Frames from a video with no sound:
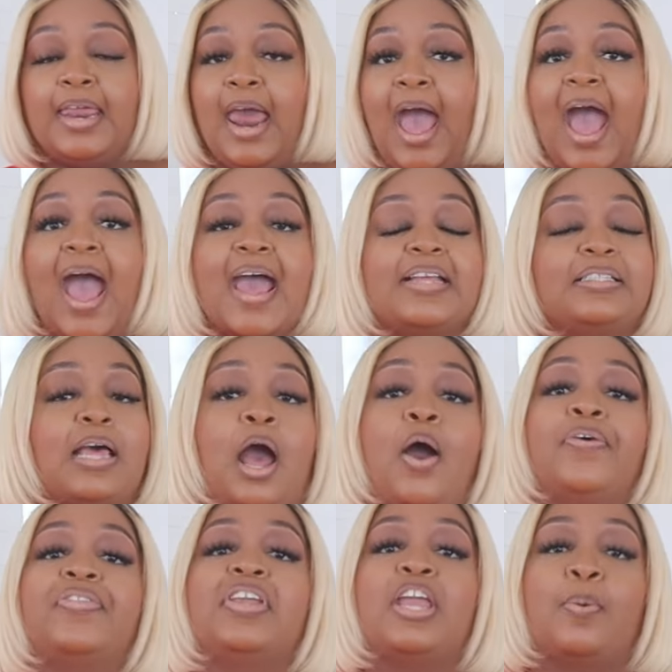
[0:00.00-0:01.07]
It hides
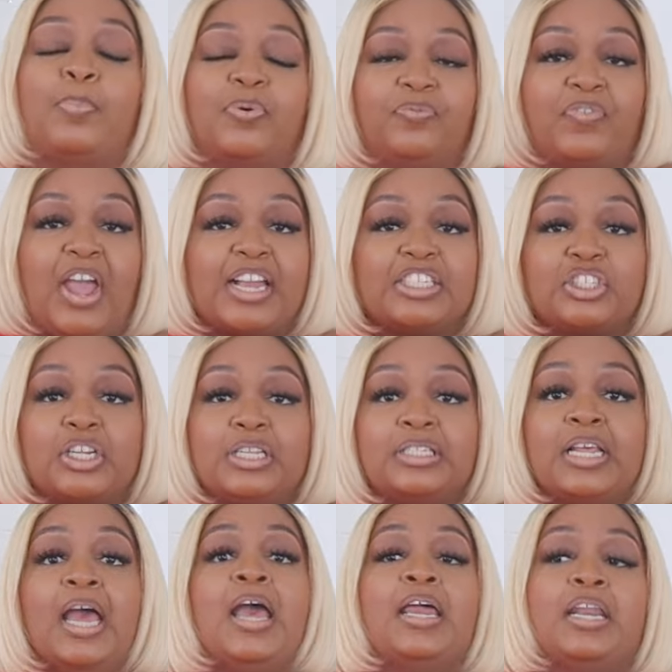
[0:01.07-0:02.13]
all the imperfections.